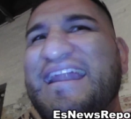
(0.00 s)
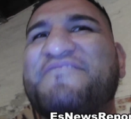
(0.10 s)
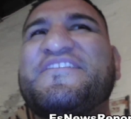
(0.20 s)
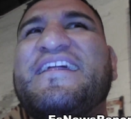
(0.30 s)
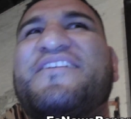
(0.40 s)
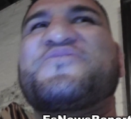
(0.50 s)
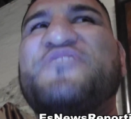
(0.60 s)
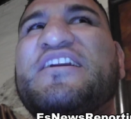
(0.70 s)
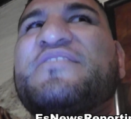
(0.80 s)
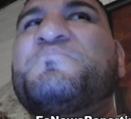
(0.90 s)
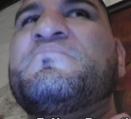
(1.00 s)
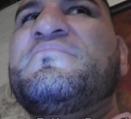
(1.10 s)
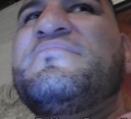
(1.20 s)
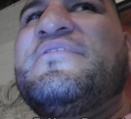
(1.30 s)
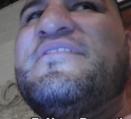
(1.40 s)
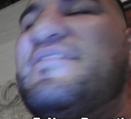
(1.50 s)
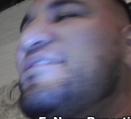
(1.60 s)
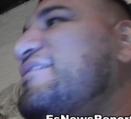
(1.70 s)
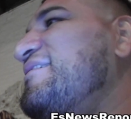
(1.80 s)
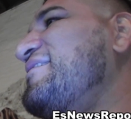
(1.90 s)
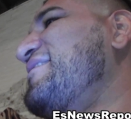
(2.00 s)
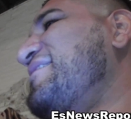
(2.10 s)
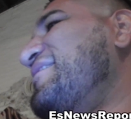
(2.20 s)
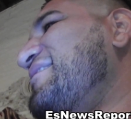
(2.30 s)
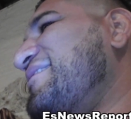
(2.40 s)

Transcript: after that, I'll drink them. So basically, that's a